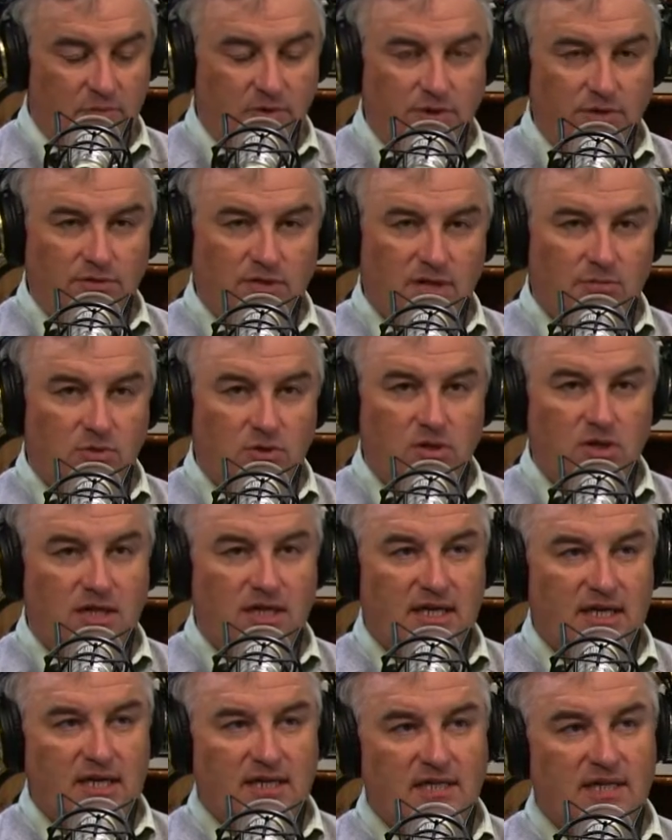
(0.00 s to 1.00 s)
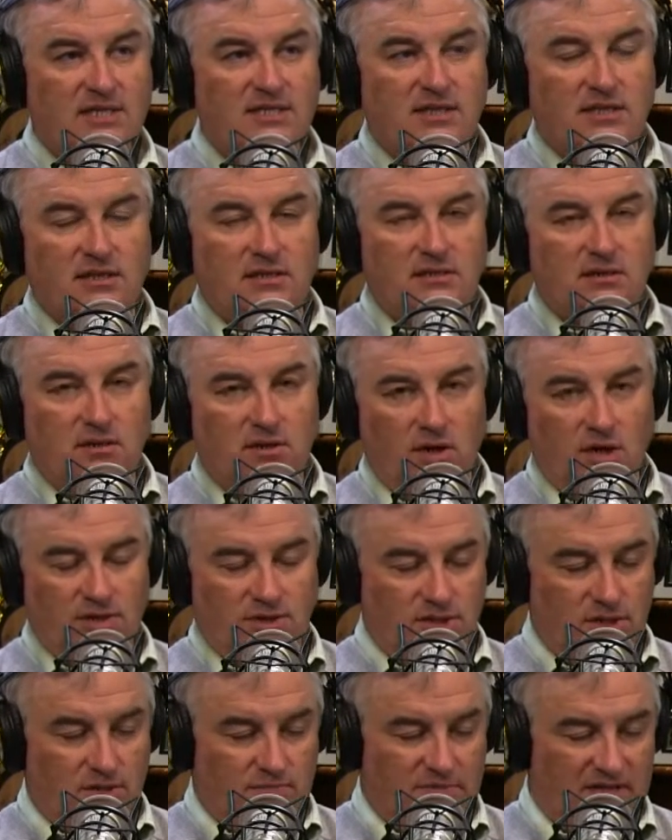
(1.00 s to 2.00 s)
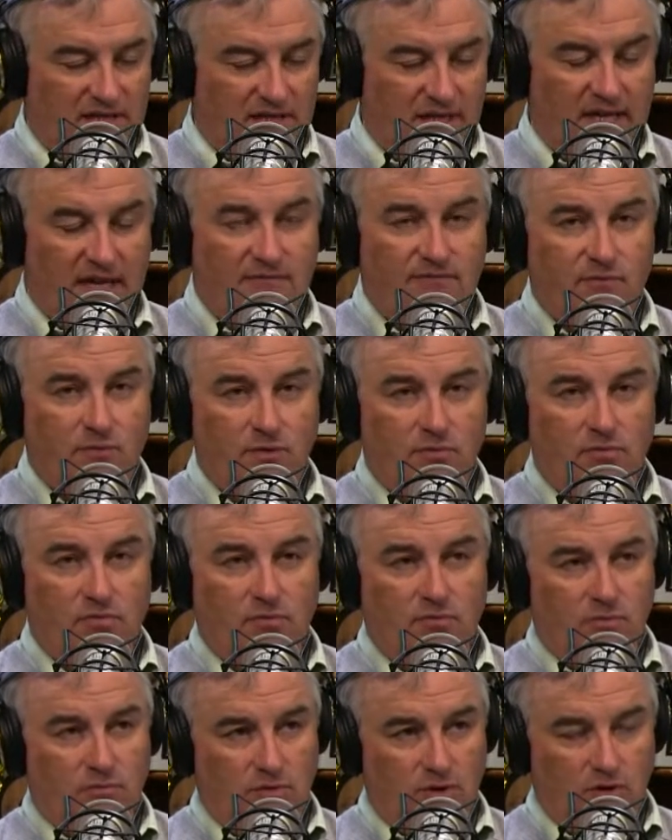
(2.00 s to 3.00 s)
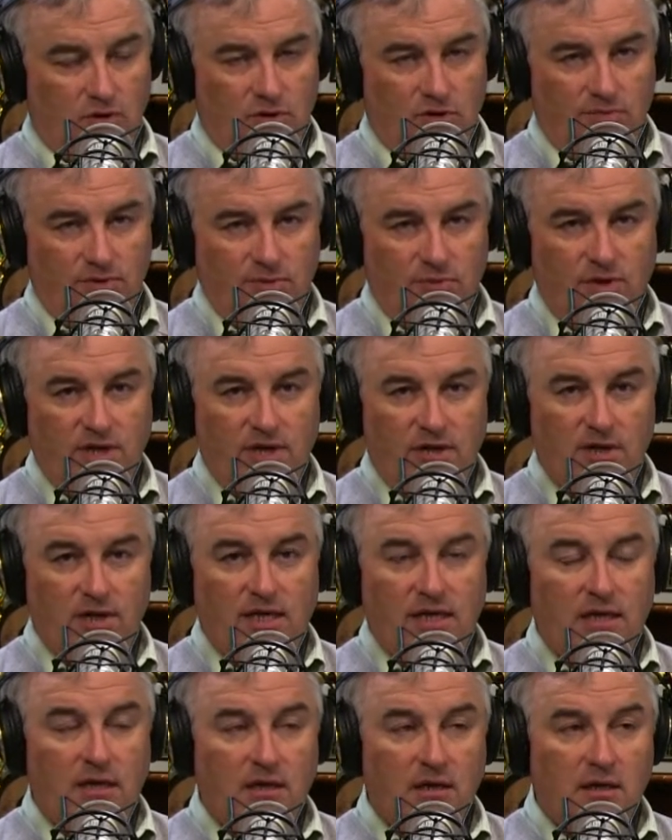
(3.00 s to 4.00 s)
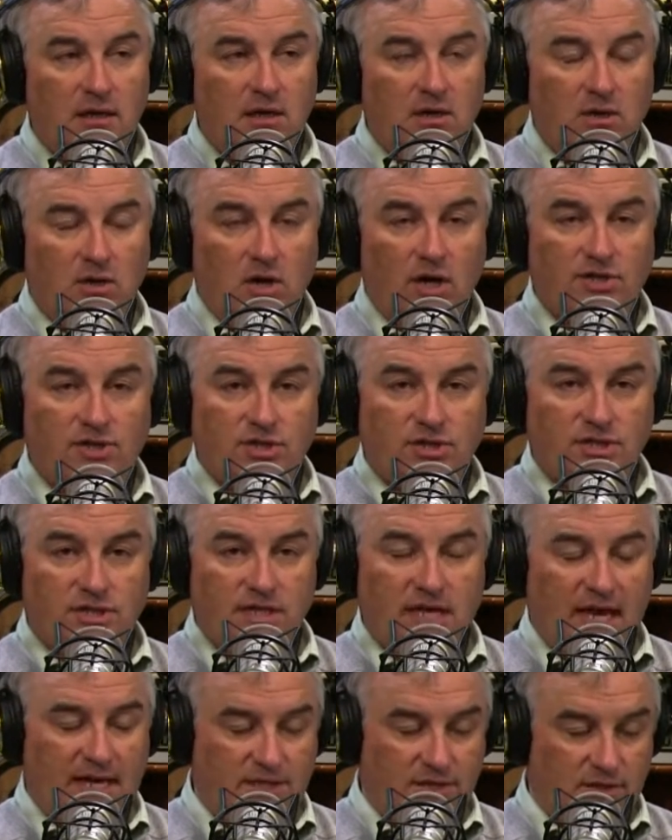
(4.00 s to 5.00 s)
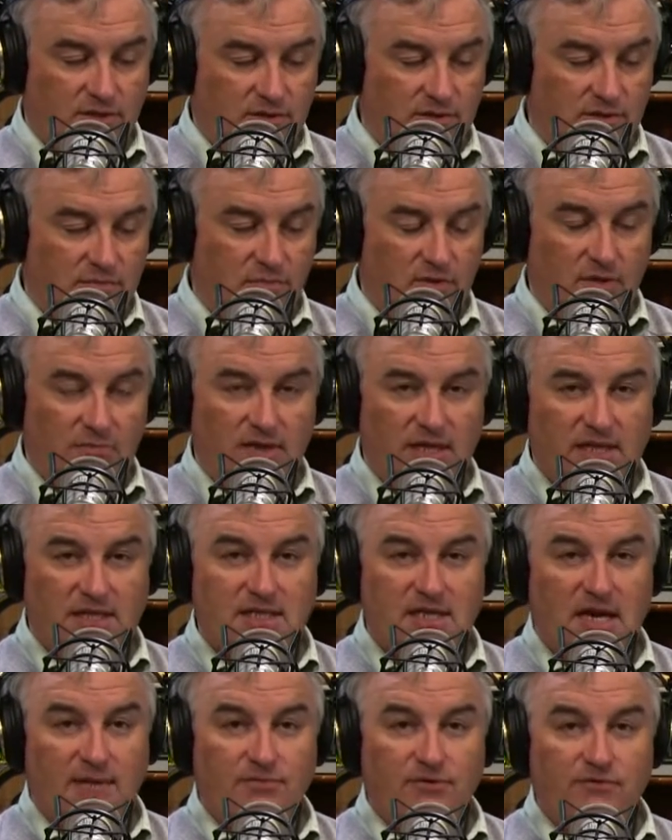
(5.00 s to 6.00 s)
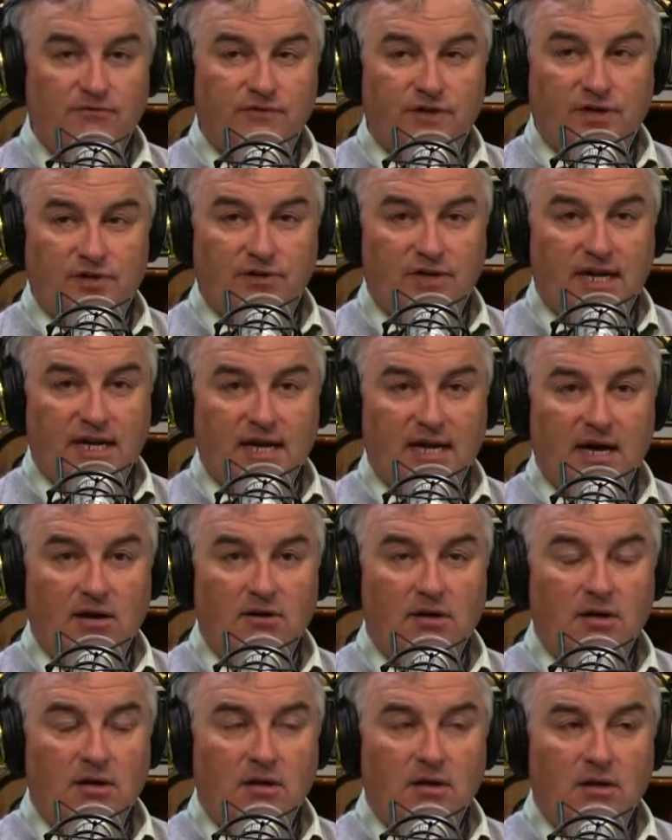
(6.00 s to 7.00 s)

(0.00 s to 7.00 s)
When you double-click it, it doesn't launch a PDF or Adobe Reader. It launches an executable, and by the time you've figured that out,